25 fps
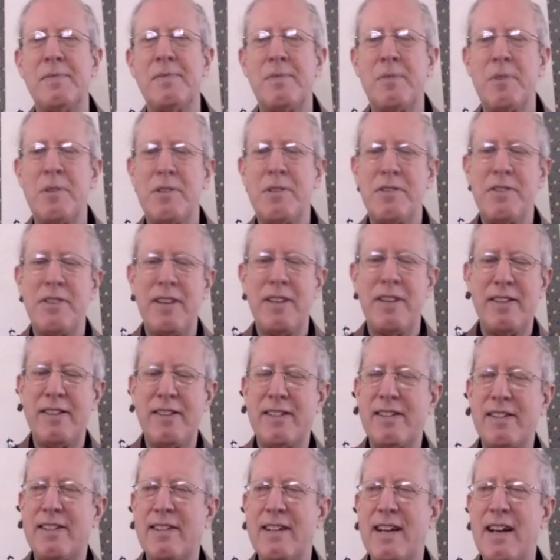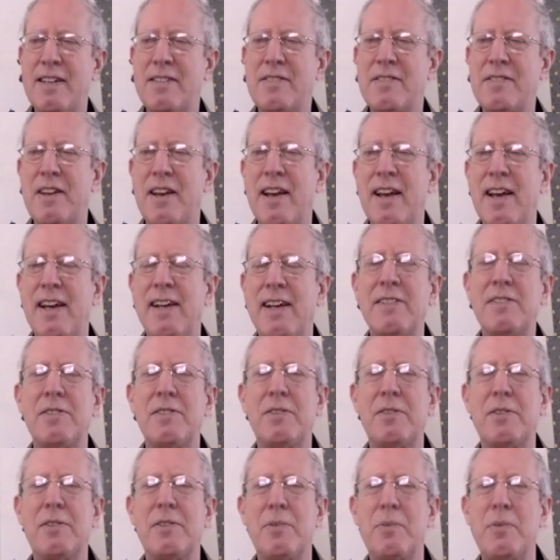We see that it has a
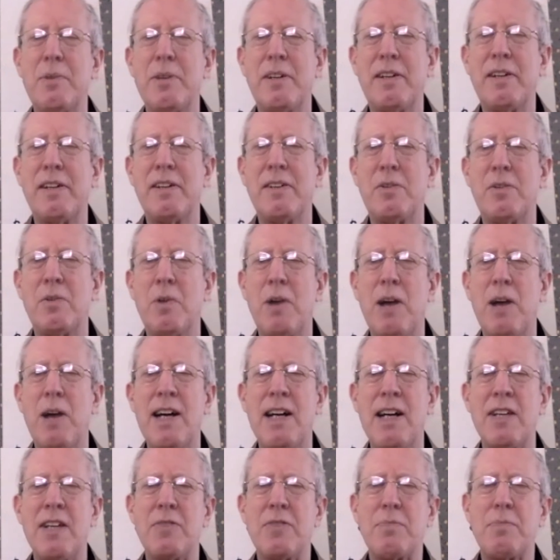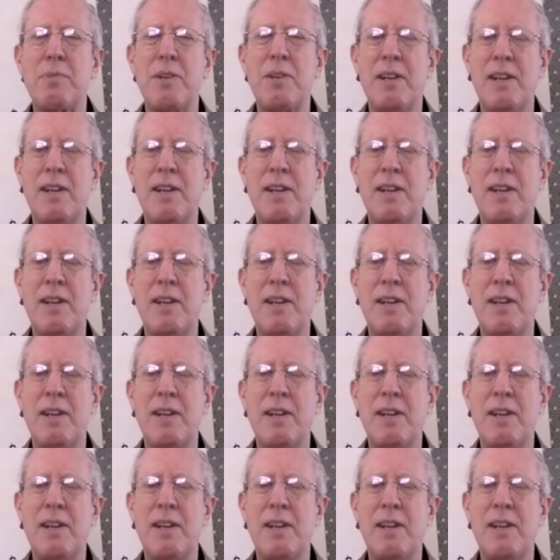handle that we can grasp.